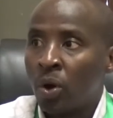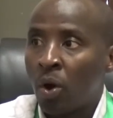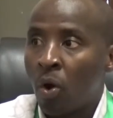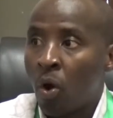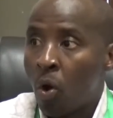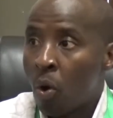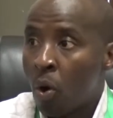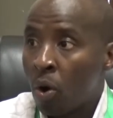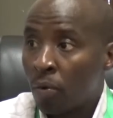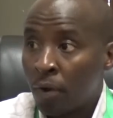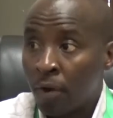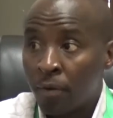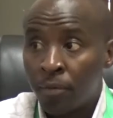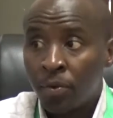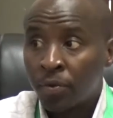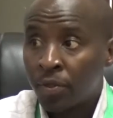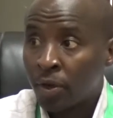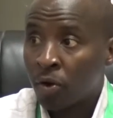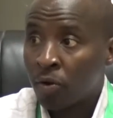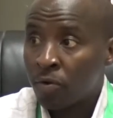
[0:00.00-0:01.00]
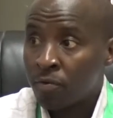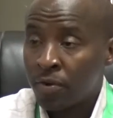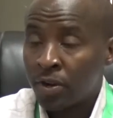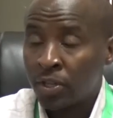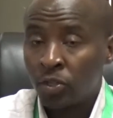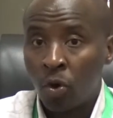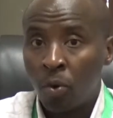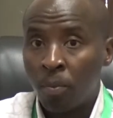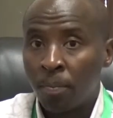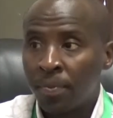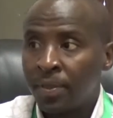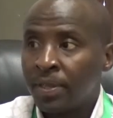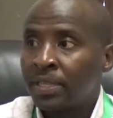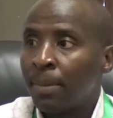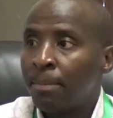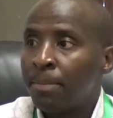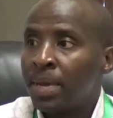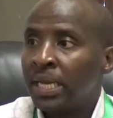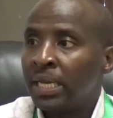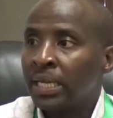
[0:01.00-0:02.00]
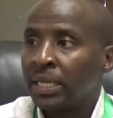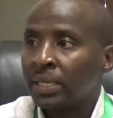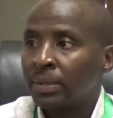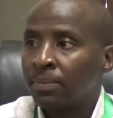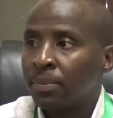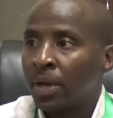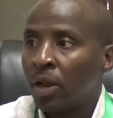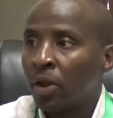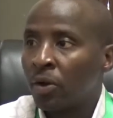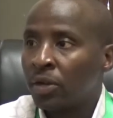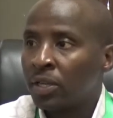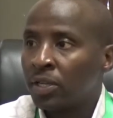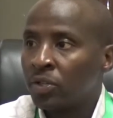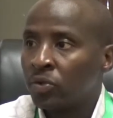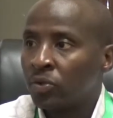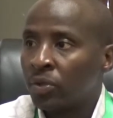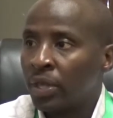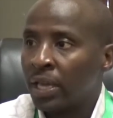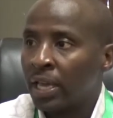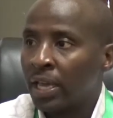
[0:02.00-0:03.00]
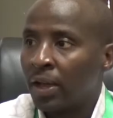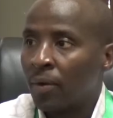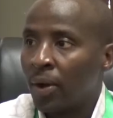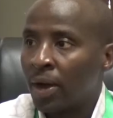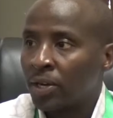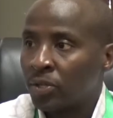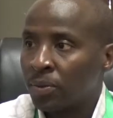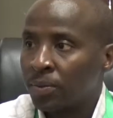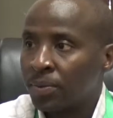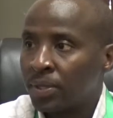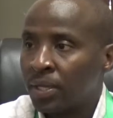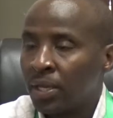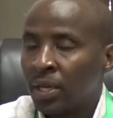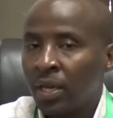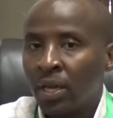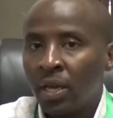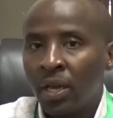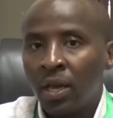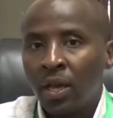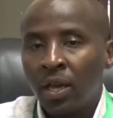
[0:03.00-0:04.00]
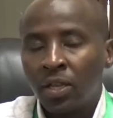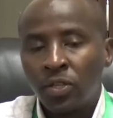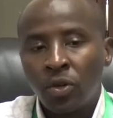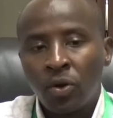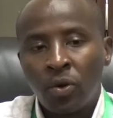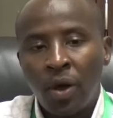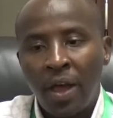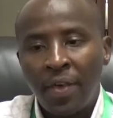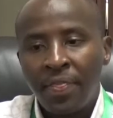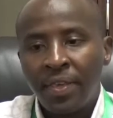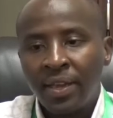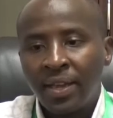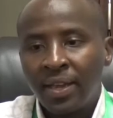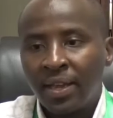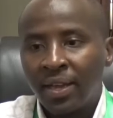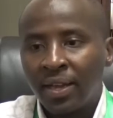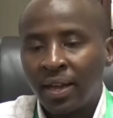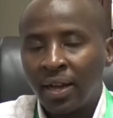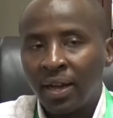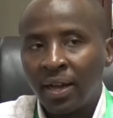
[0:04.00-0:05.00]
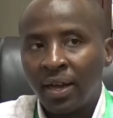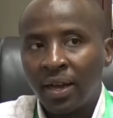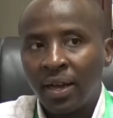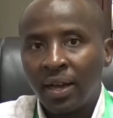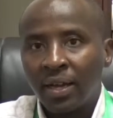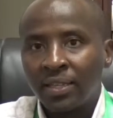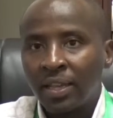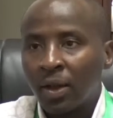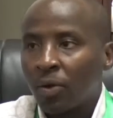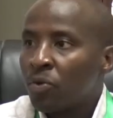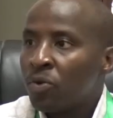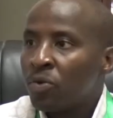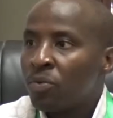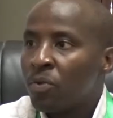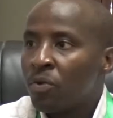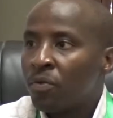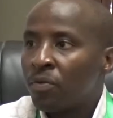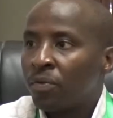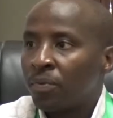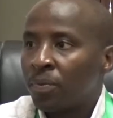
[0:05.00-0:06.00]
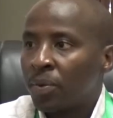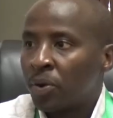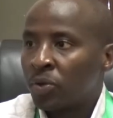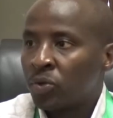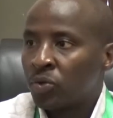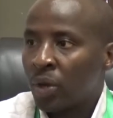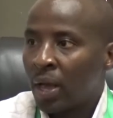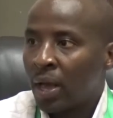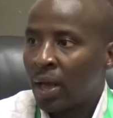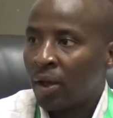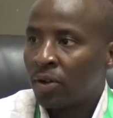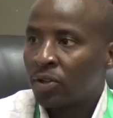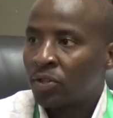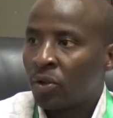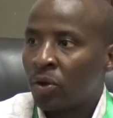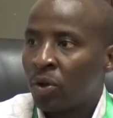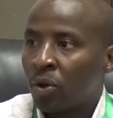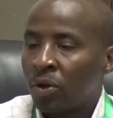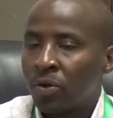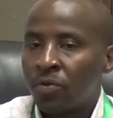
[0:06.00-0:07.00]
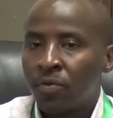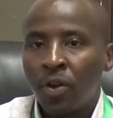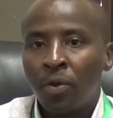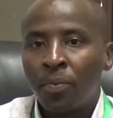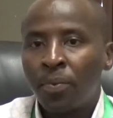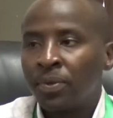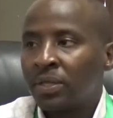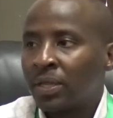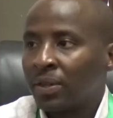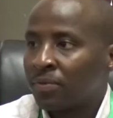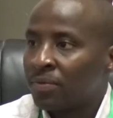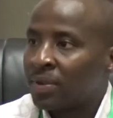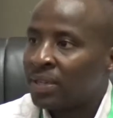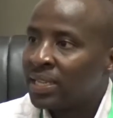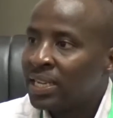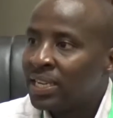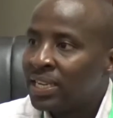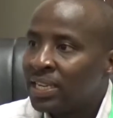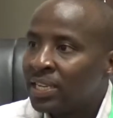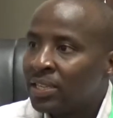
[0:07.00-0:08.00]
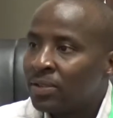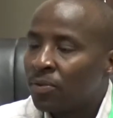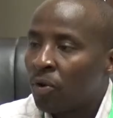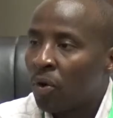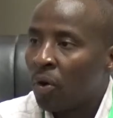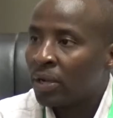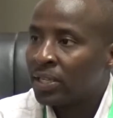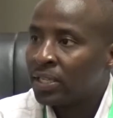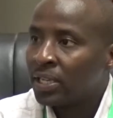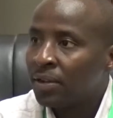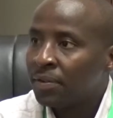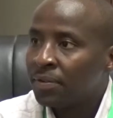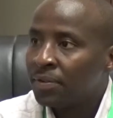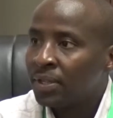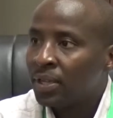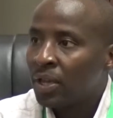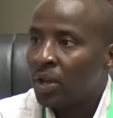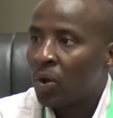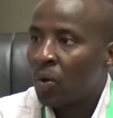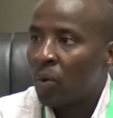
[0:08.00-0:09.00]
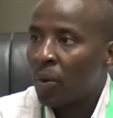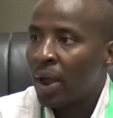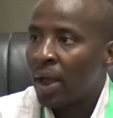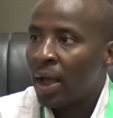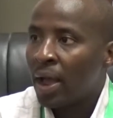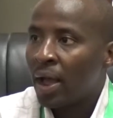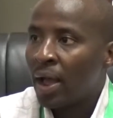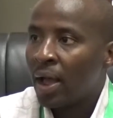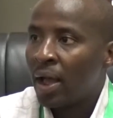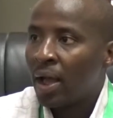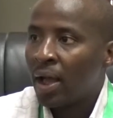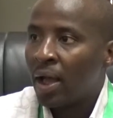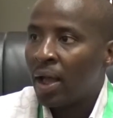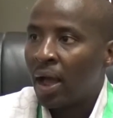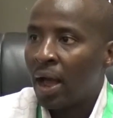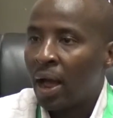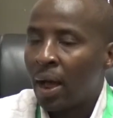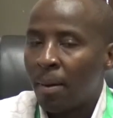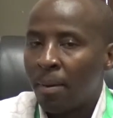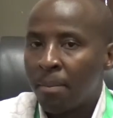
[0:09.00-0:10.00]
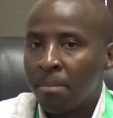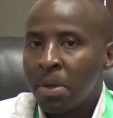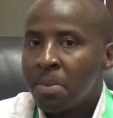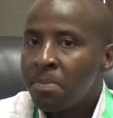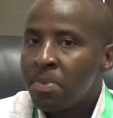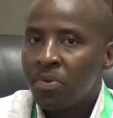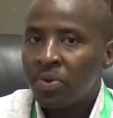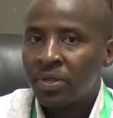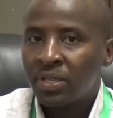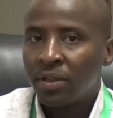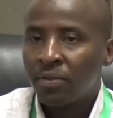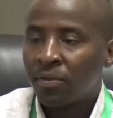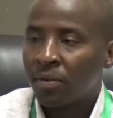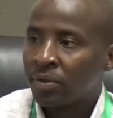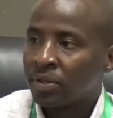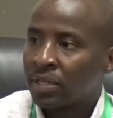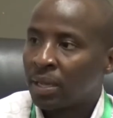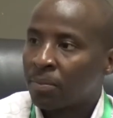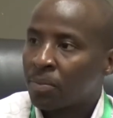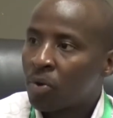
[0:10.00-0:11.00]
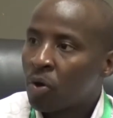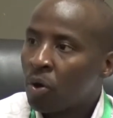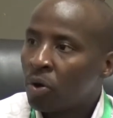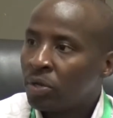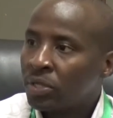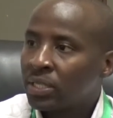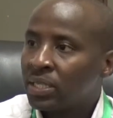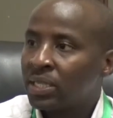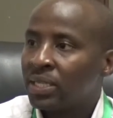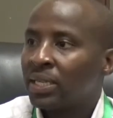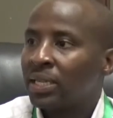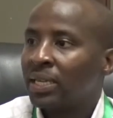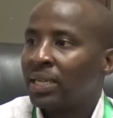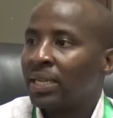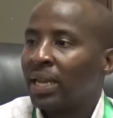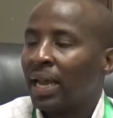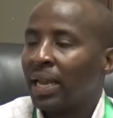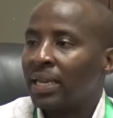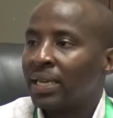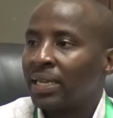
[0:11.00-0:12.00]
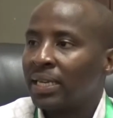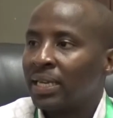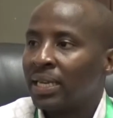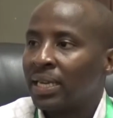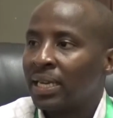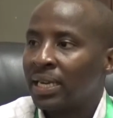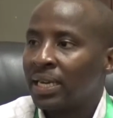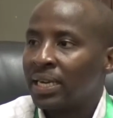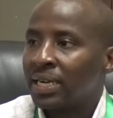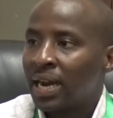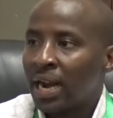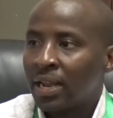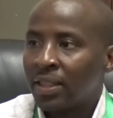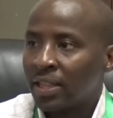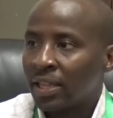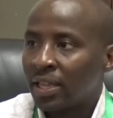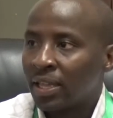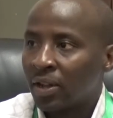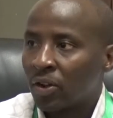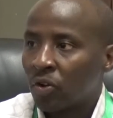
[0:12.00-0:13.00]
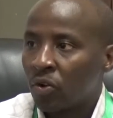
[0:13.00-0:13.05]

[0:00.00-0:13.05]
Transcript: home. This is a building belonging to the workshops. So I think it's a good move, because we are also developing some facilities for ourselves, where maybe we save on some costs and run the